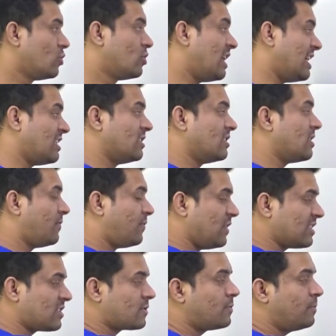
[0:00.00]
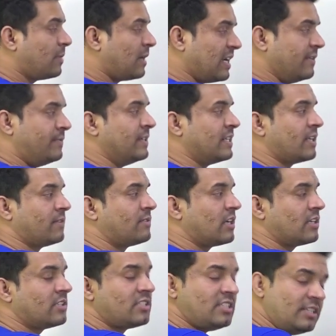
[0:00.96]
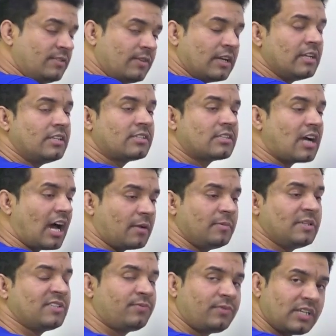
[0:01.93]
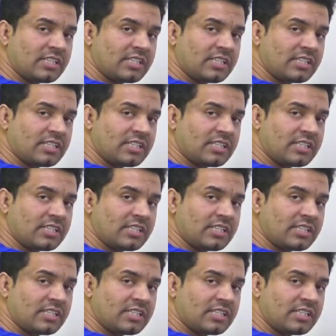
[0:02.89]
that is the first benefit of the G1 is garbage